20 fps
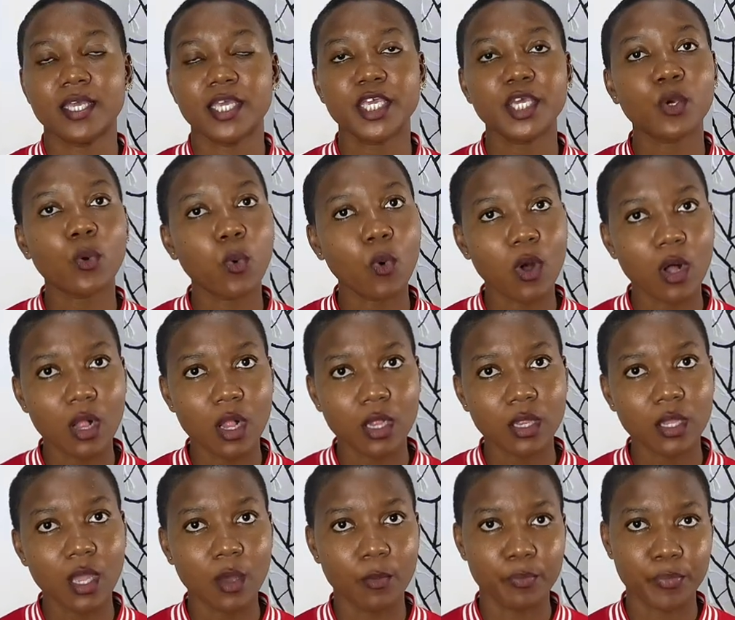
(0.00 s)

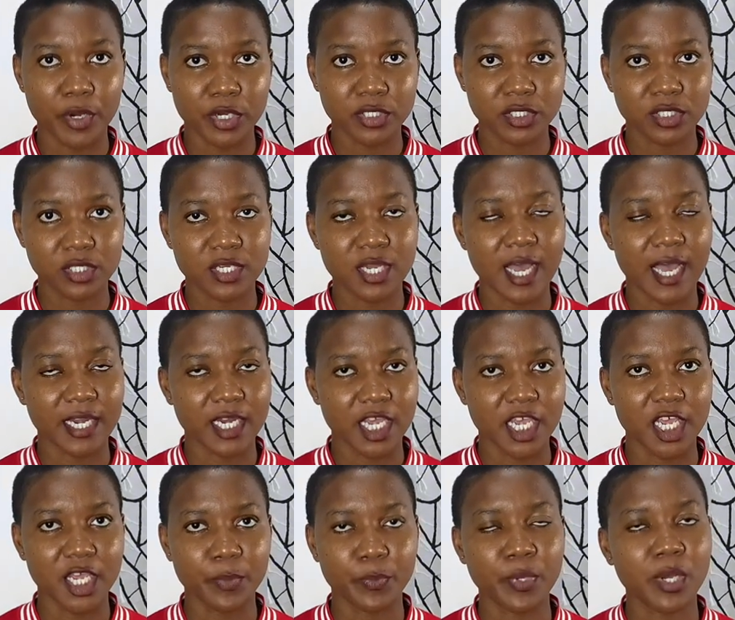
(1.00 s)
equal bust and
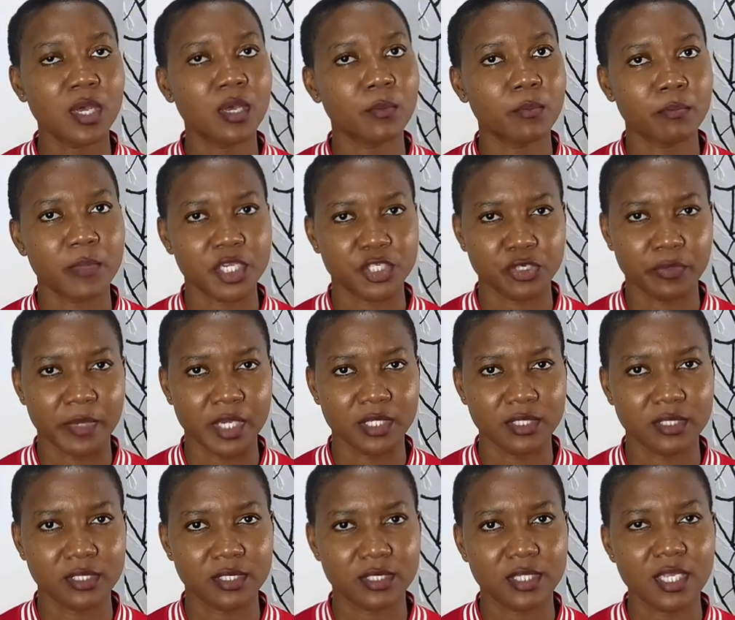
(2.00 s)
hip
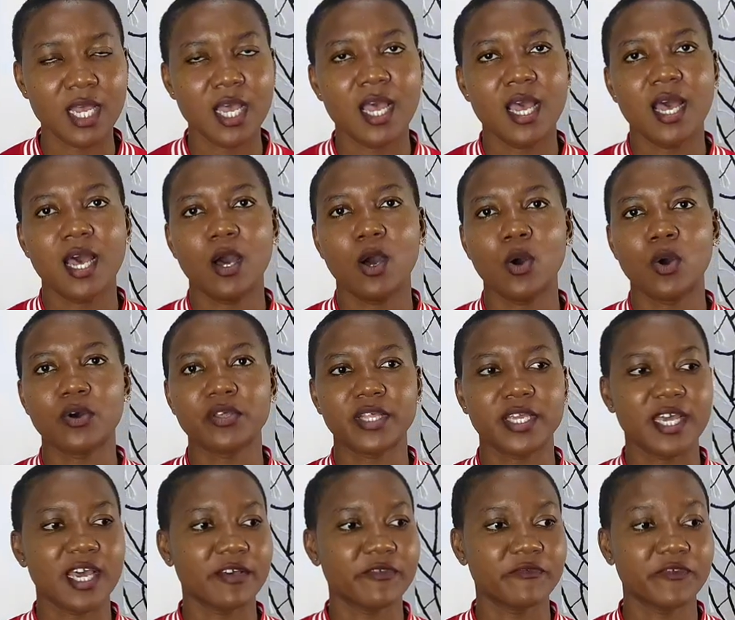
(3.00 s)
measurements or
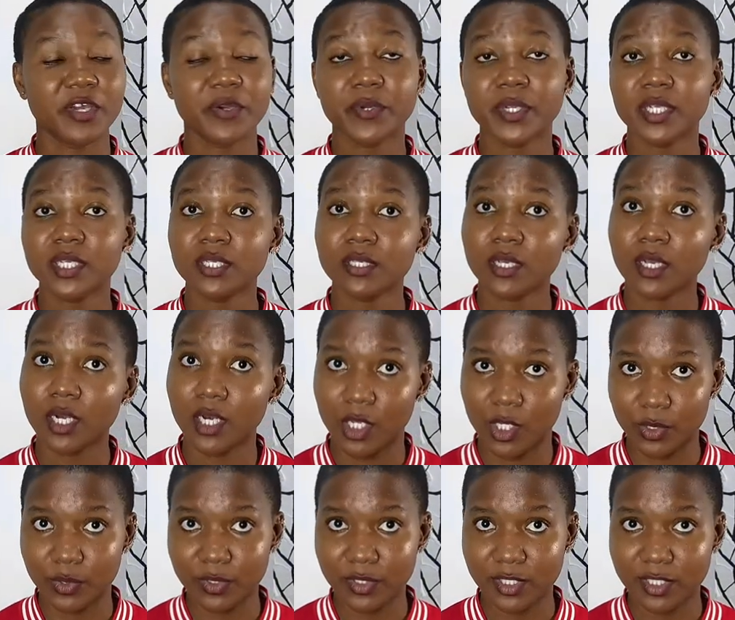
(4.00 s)
they are very
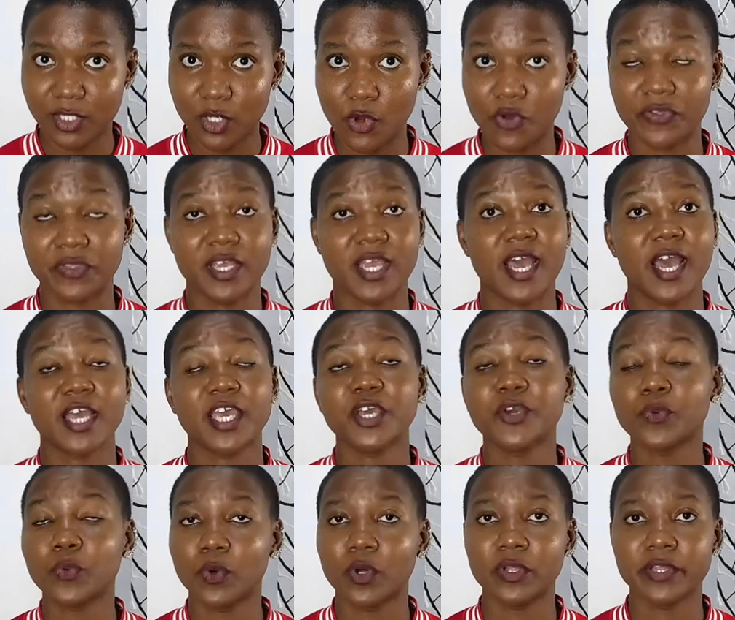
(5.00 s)
close or they are
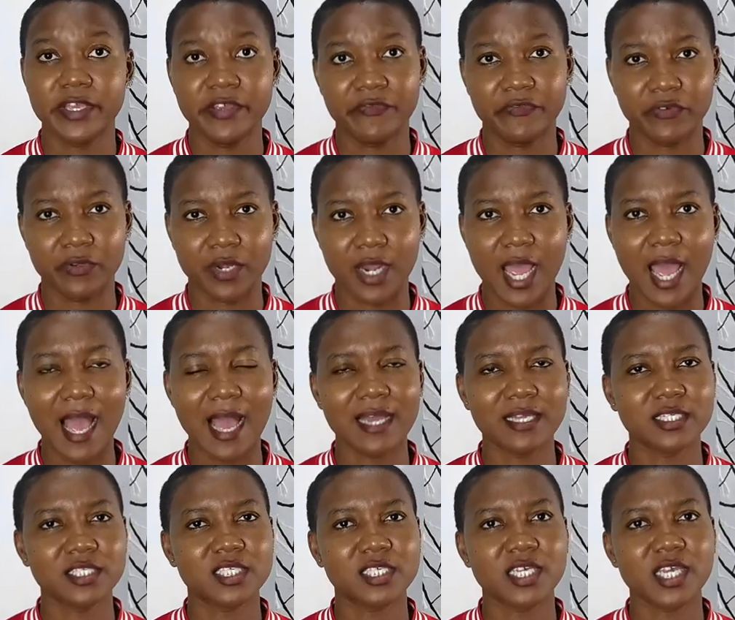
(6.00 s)
equal even
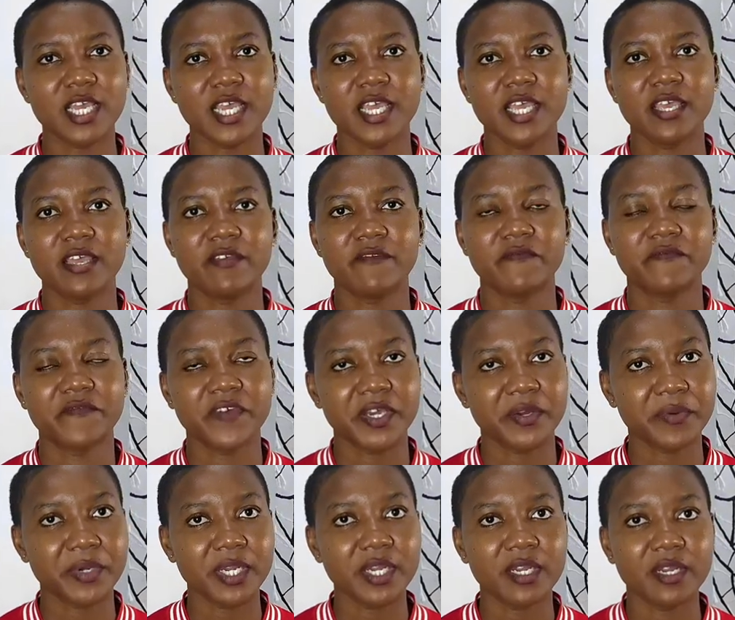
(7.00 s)
and a
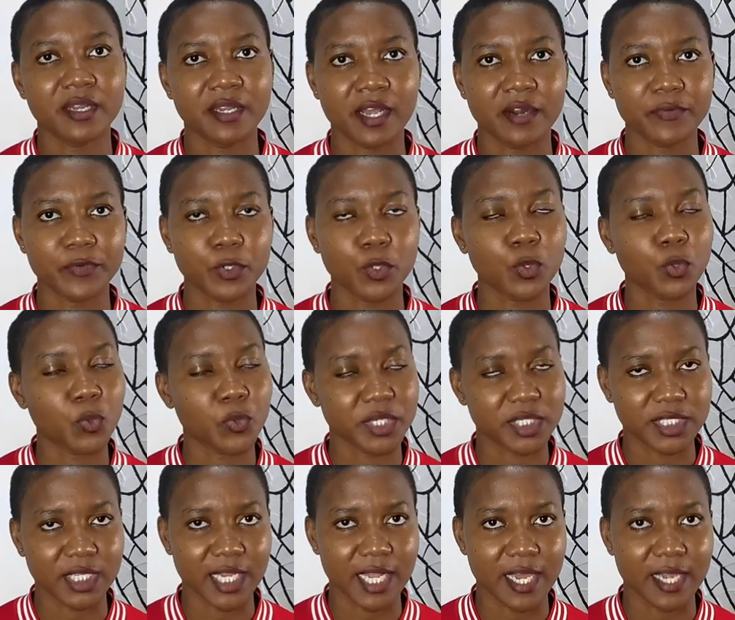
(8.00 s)
very narrow
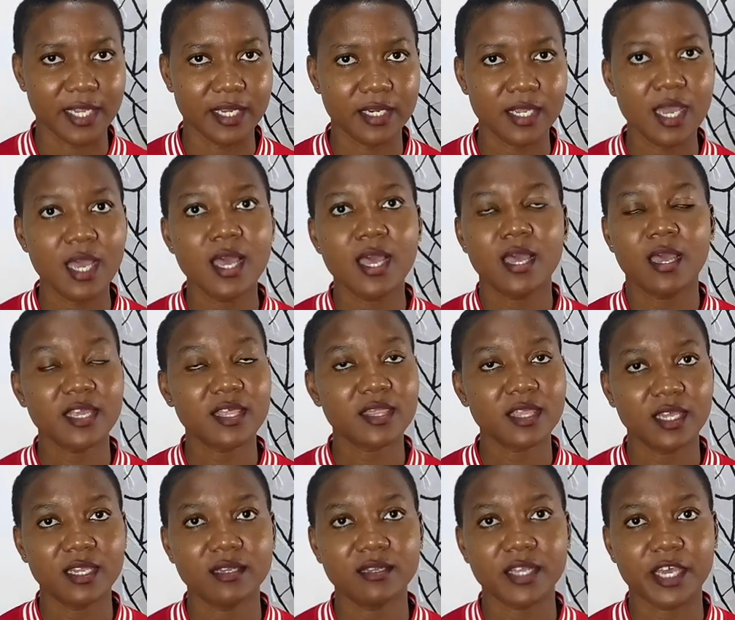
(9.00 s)
waistline.
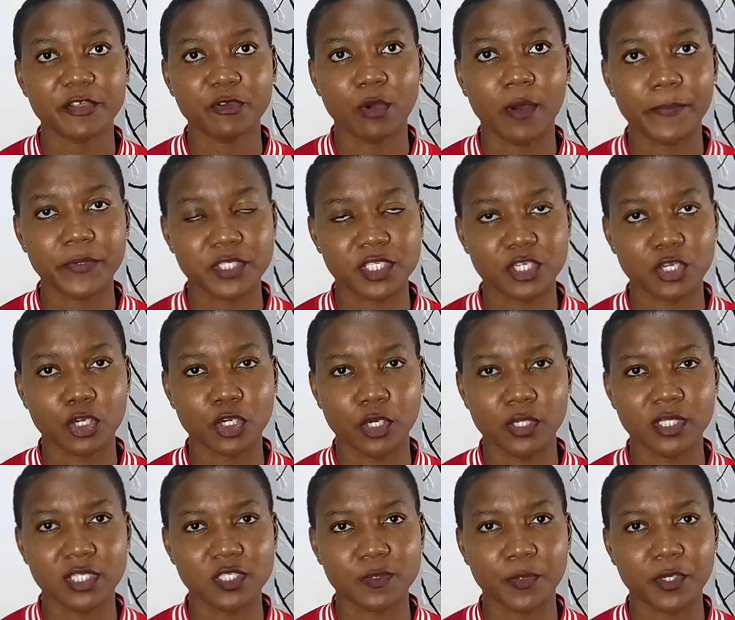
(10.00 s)
Anything that you are putting on
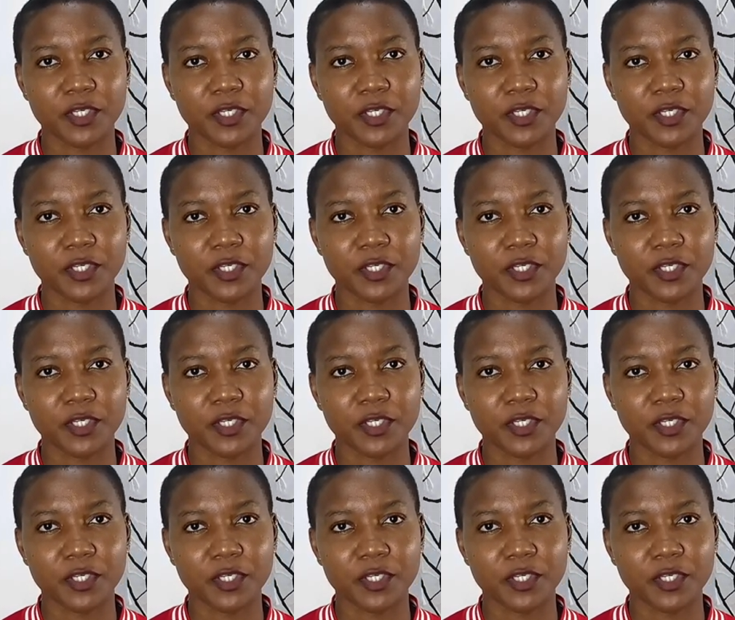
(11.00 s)
on this